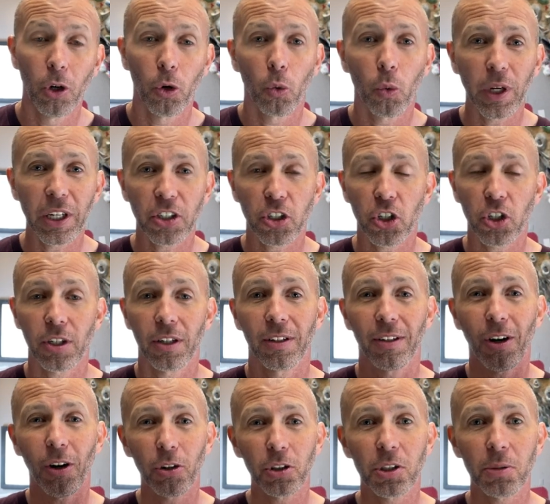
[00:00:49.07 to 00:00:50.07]
which
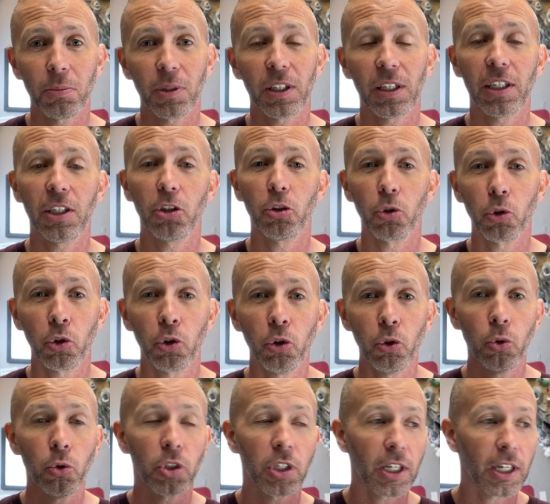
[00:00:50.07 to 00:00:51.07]
ultimately you
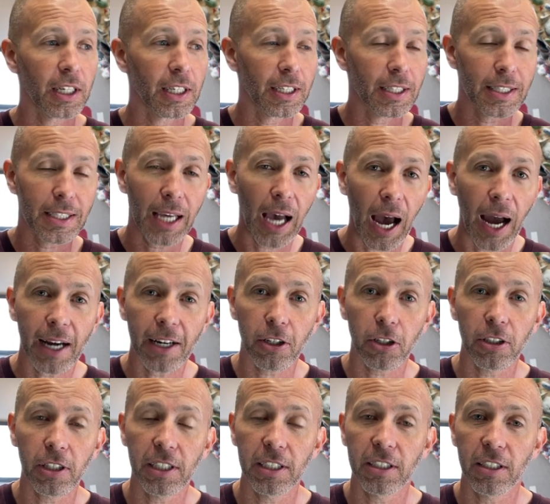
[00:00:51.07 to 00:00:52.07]
use in an
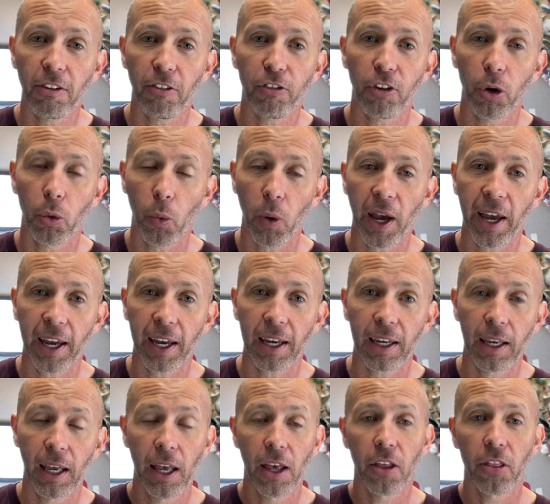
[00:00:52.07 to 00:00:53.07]
entirely different
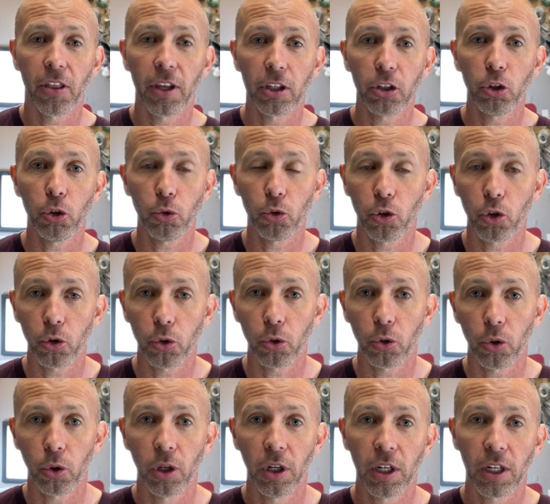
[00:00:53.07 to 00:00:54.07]
way than you
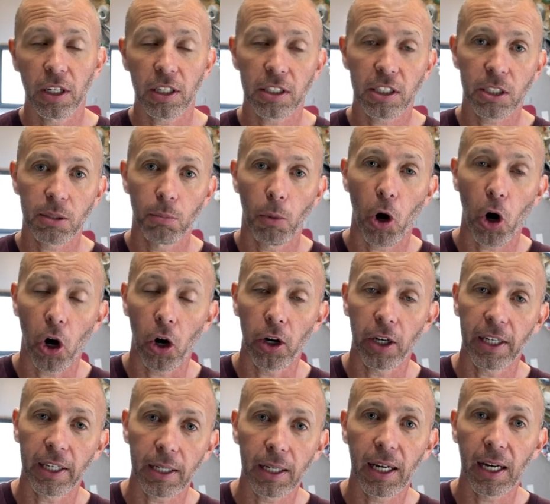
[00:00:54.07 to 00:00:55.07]
do a small
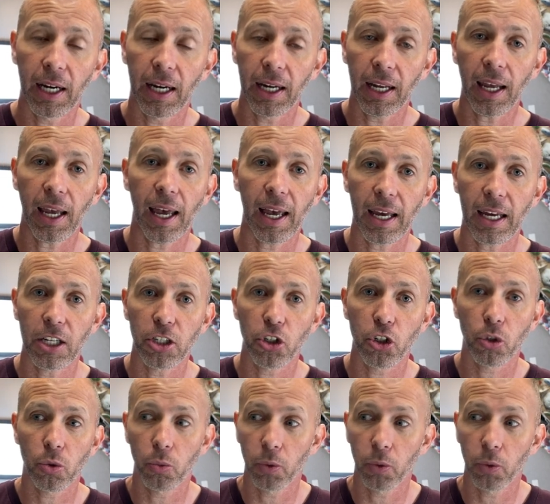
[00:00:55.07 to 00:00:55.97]
in cut edge,